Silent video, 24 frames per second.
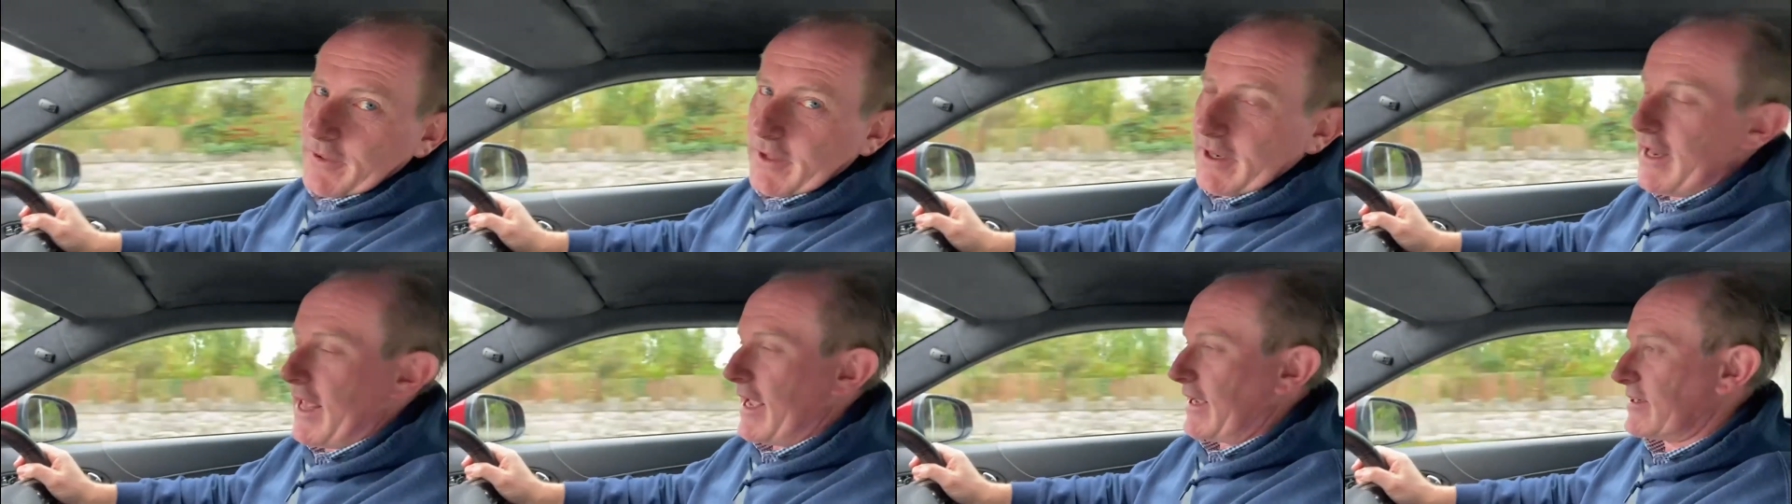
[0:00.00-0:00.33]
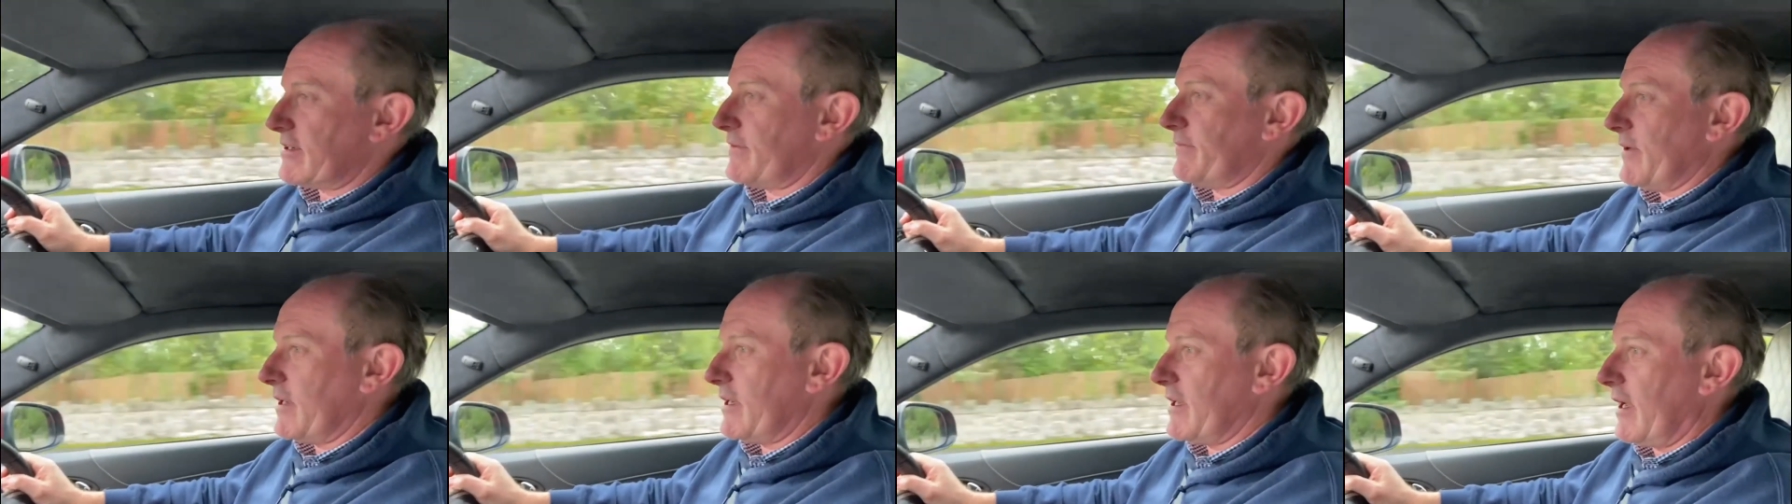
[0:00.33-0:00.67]
the
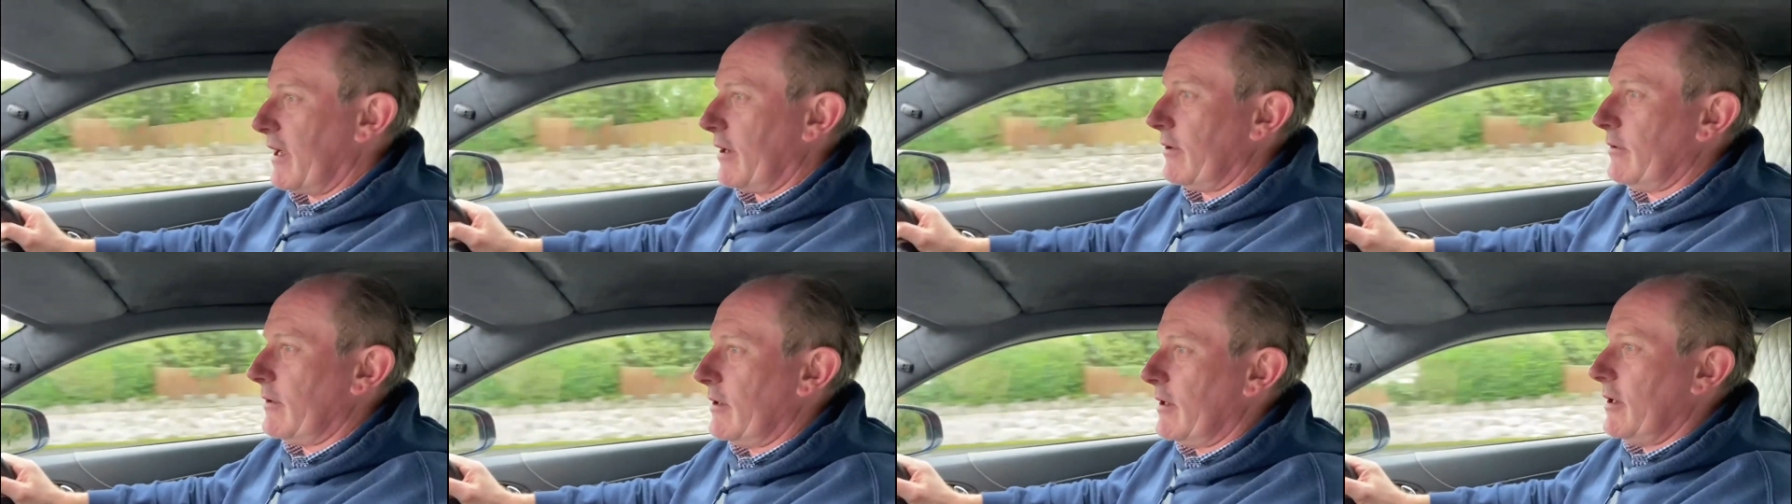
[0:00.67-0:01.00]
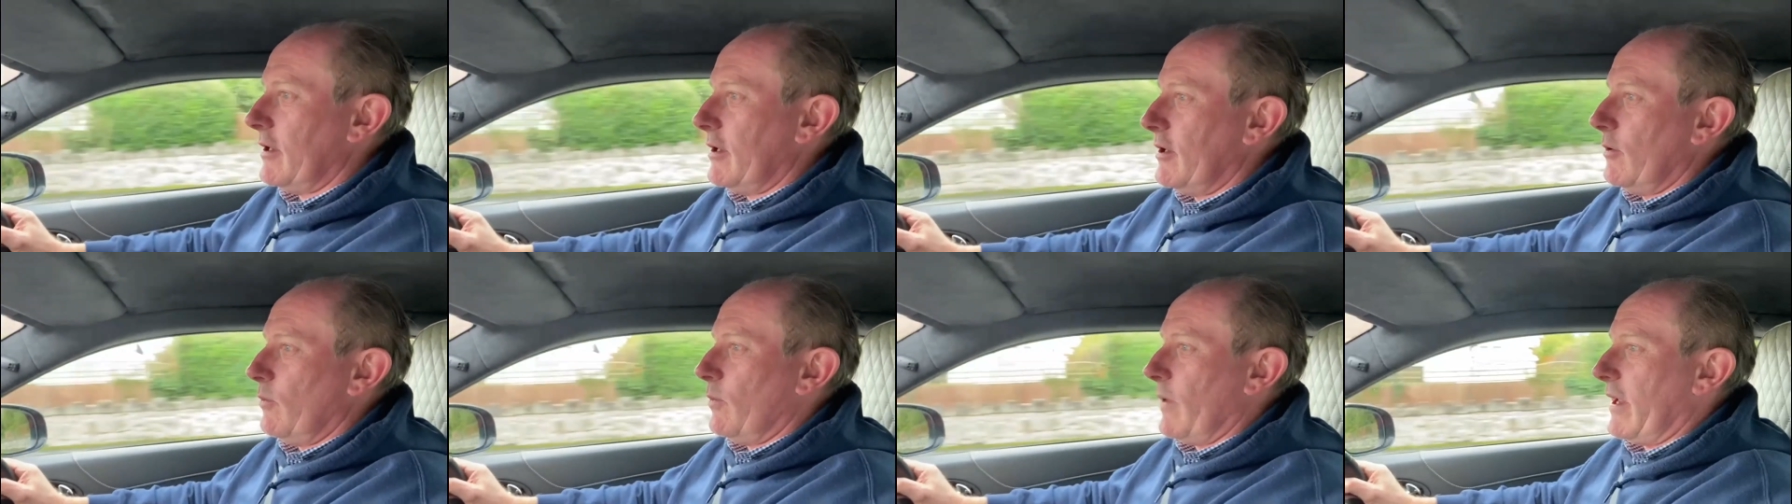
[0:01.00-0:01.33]
next video
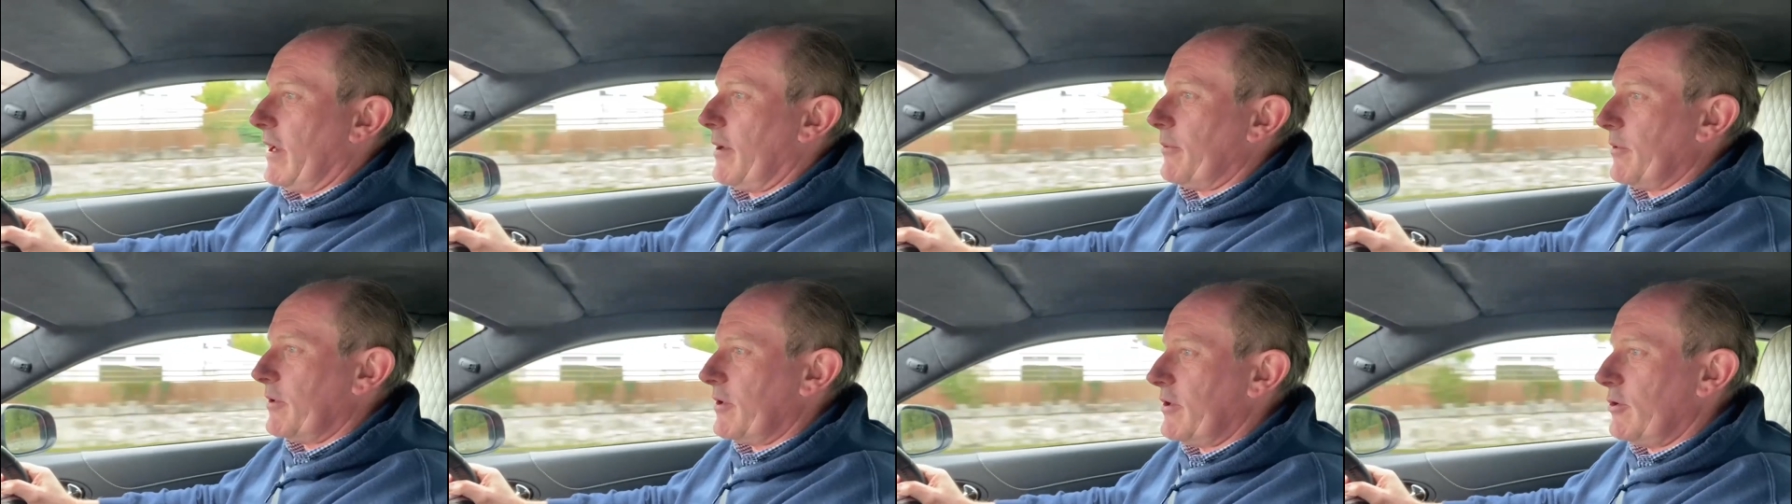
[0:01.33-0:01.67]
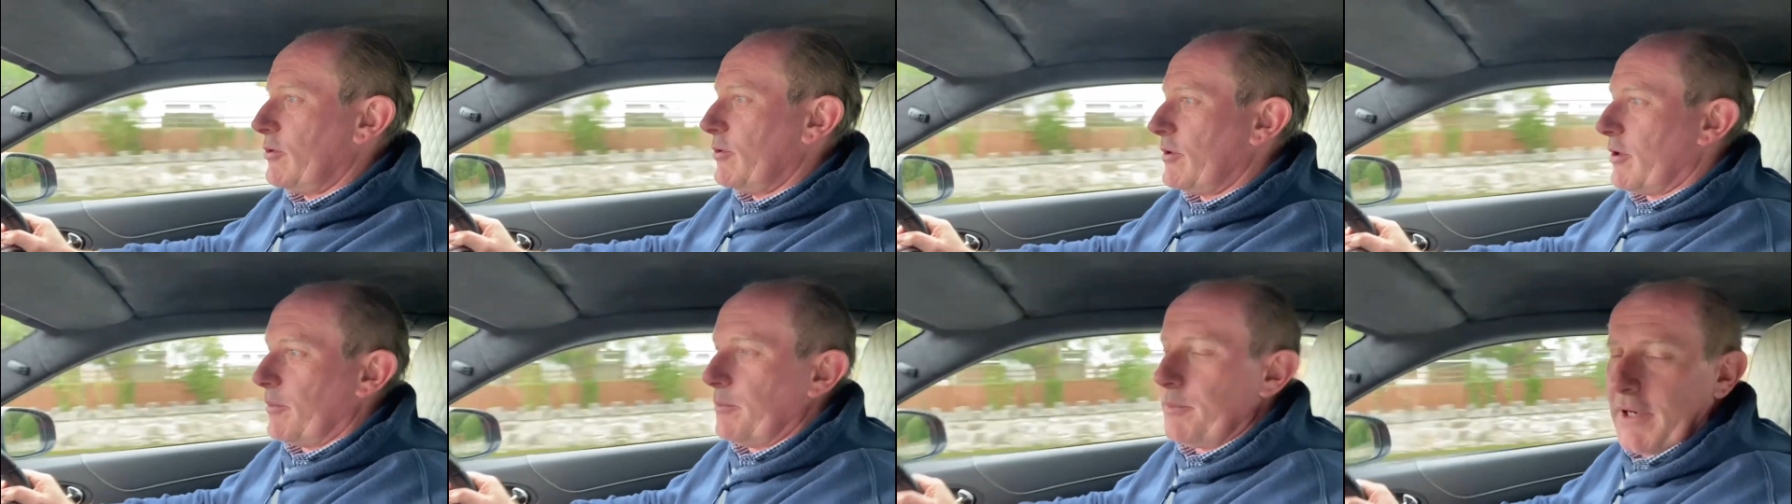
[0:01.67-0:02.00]
when I'm going to
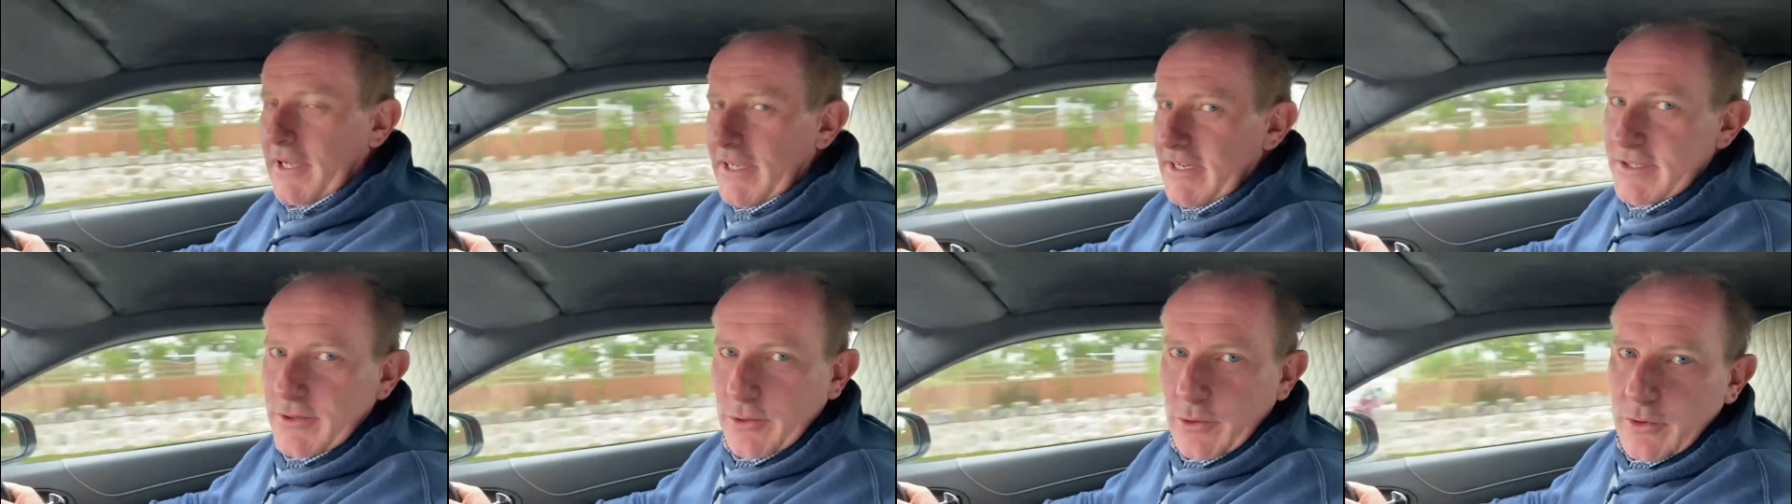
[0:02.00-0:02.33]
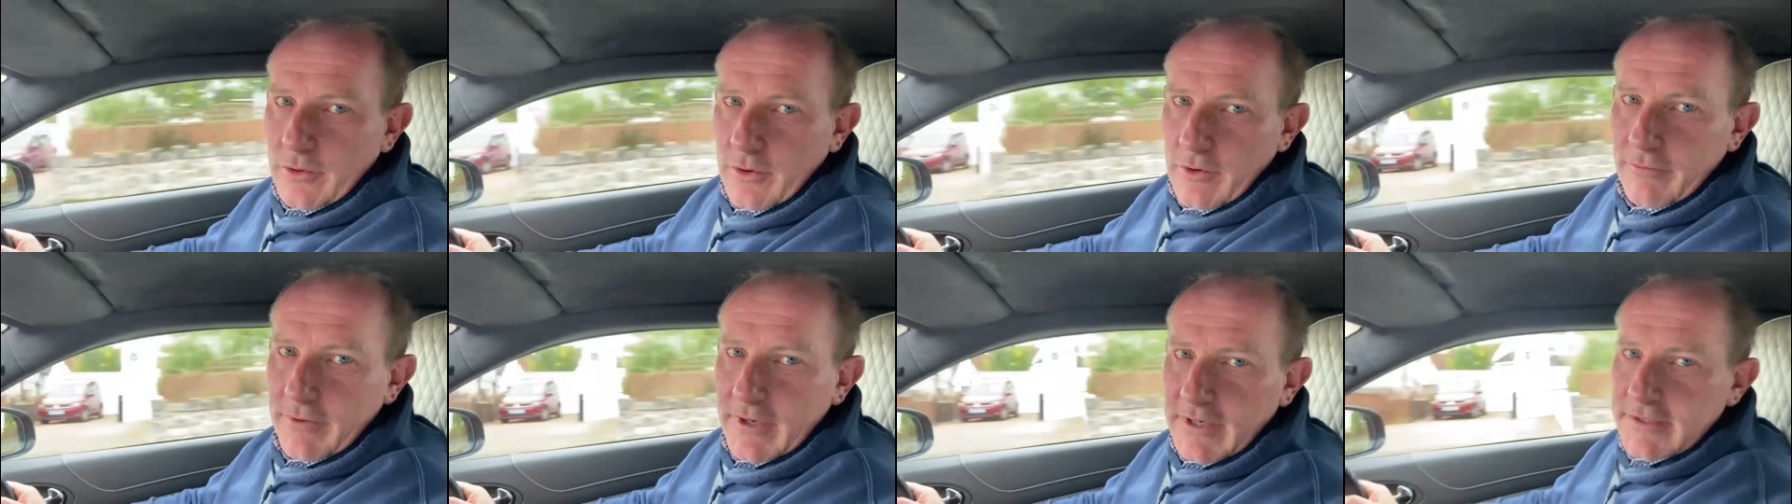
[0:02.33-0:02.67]
do a complete
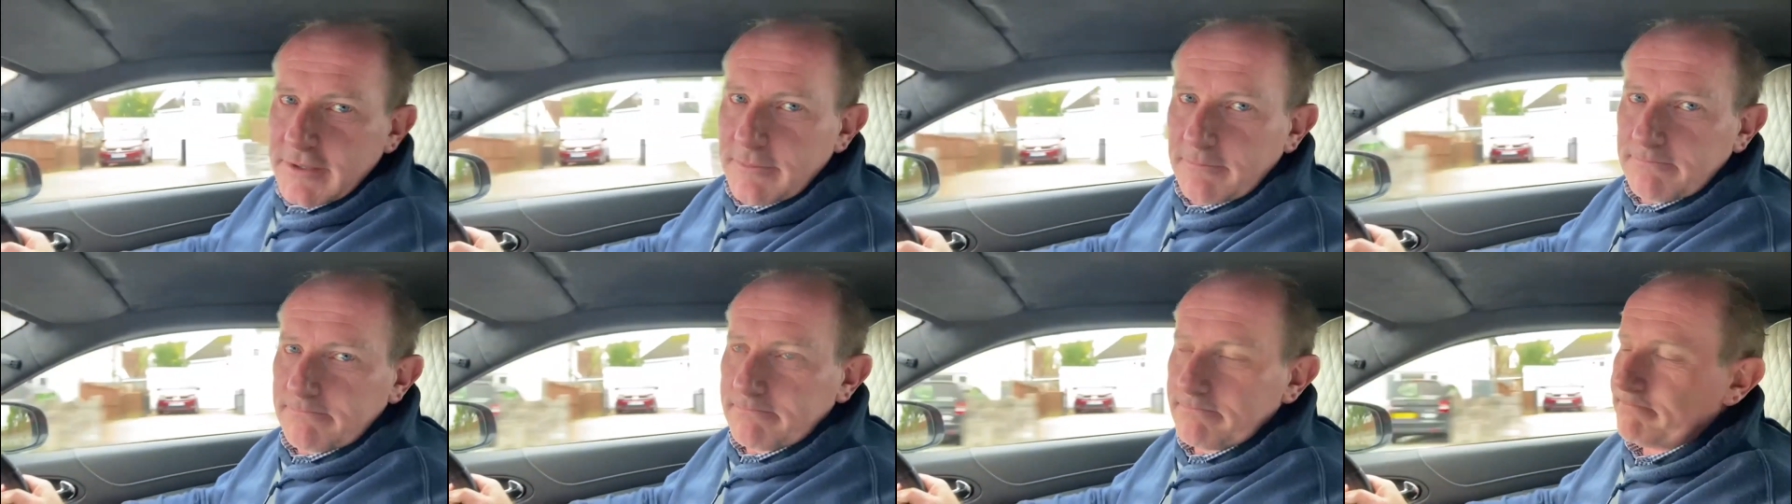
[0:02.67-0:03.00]
tour of it.